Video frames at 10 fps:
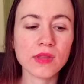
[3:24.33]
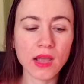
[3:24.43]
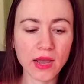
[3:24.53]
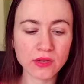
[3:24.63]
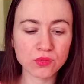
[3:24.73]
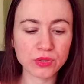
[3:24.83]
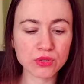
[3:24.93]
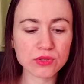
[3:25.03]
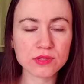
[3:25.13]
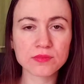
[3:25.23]
and we
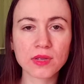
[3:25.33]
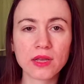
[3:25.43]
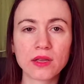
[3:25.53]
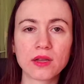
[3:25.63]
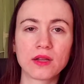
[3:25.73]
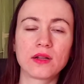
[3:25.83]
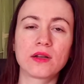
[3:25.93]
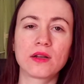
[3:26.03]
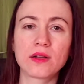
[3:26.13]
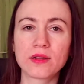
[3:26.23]
use
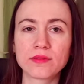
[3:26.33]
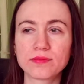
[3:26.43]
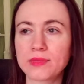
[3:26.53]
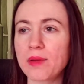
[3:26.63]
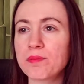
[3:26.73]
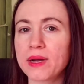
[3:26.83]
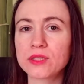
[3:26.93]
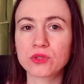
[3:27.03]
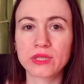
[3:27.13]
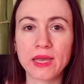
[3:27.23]
numpad
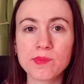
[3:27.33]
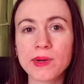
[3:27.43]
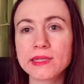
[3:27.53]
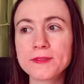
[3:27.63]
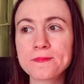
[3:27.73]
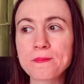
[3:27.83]
or keypad.